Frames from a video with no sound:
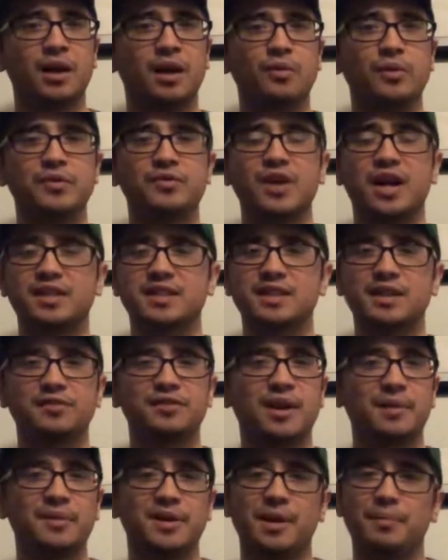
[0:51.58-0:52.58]
We've got stuff
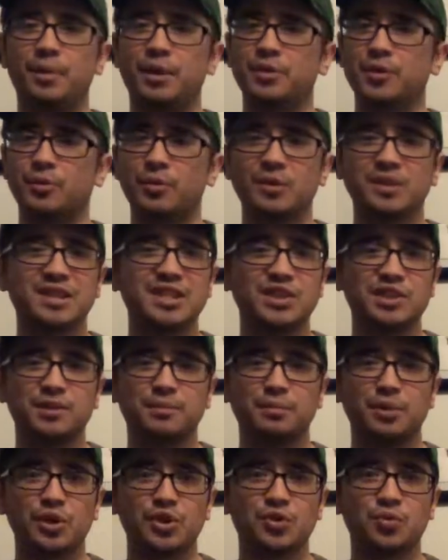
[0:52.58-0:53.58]
coming up on the Rhodesian
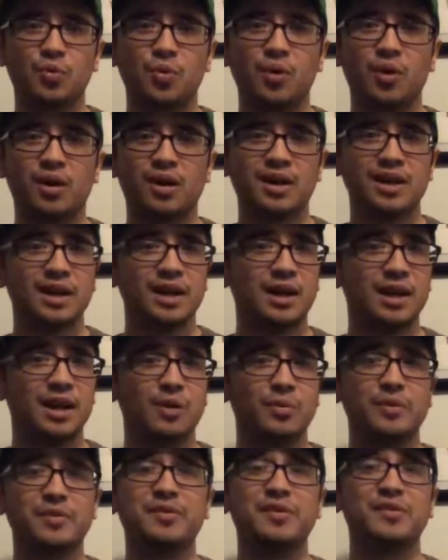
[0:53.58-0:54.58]
Bush War.
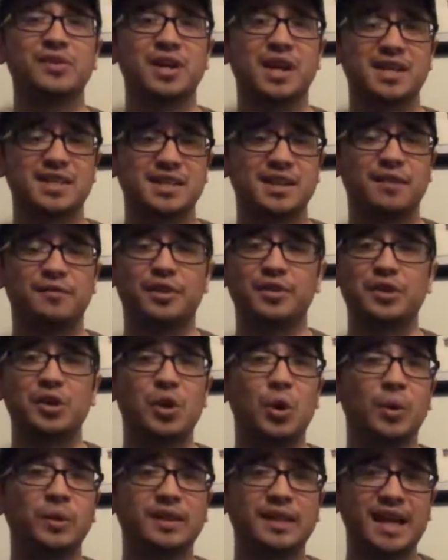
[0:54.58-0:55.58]
We've even got stuff on the
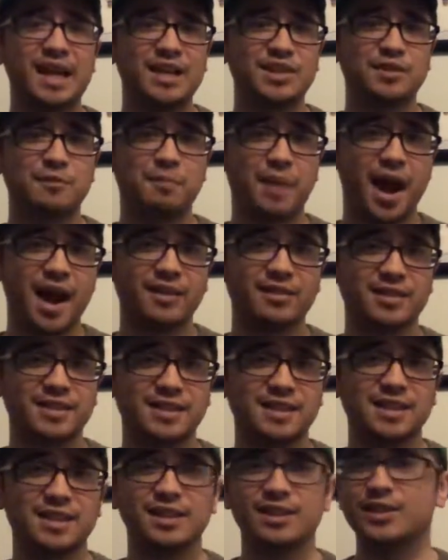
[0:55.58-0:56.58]
Golden Age of
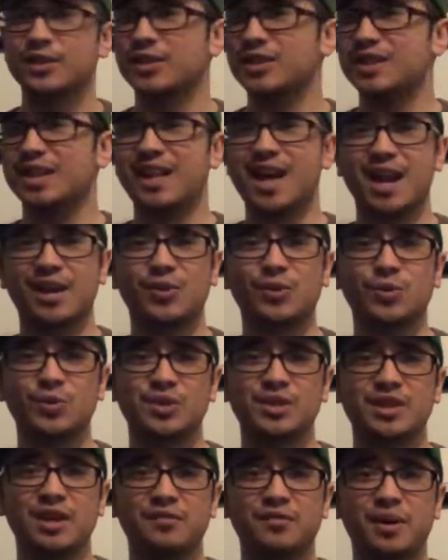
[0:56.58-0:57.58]
Piracy. So there's a lot of cool
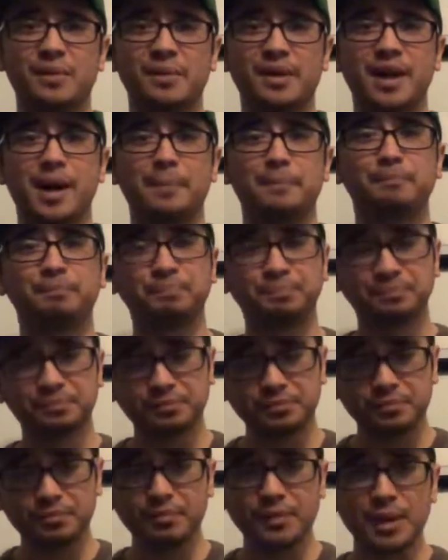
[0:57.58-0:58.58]
stuff coming up.
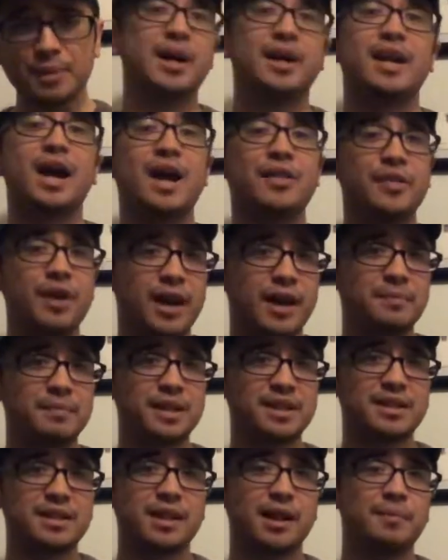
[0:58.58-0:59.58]
But I thought I'd
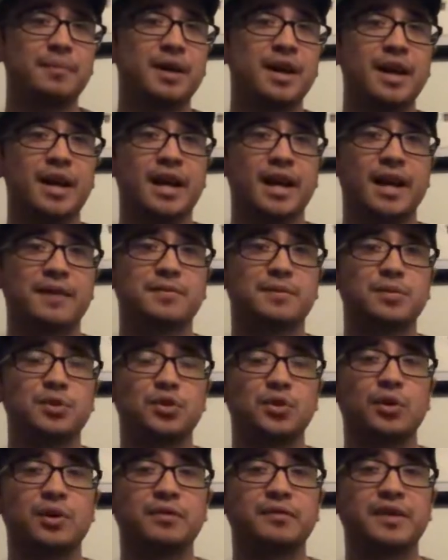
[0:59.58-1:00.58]
mix it up and have some
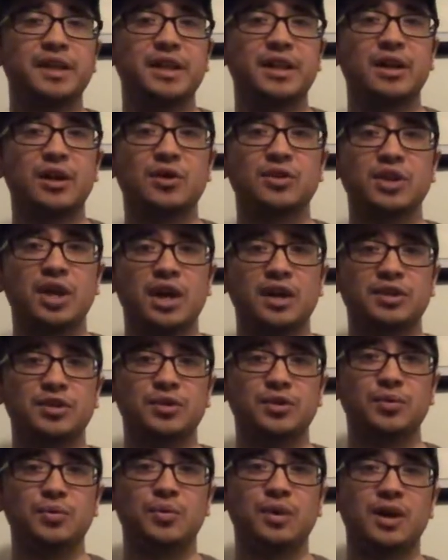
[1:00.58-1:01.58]
shorter videos
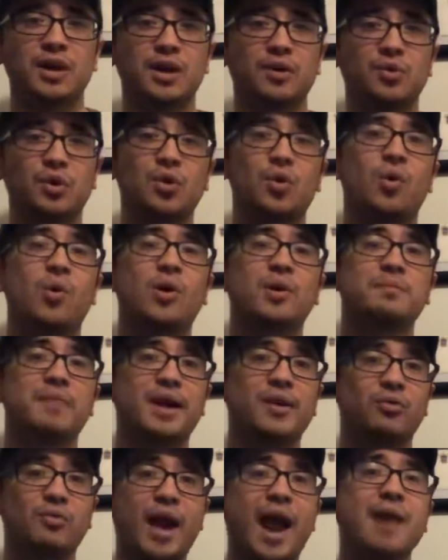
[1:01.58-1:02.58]
to record
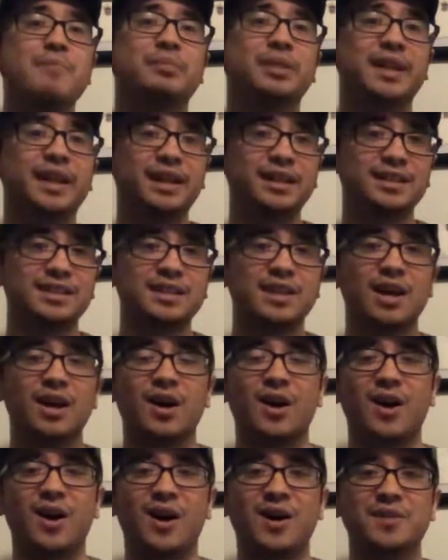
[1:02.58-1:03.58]
my ramblings
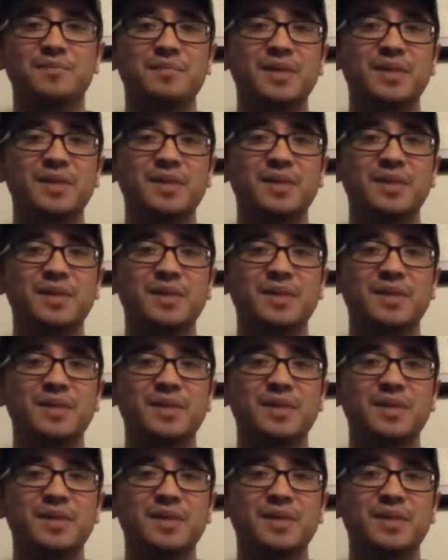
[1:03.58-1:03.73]
on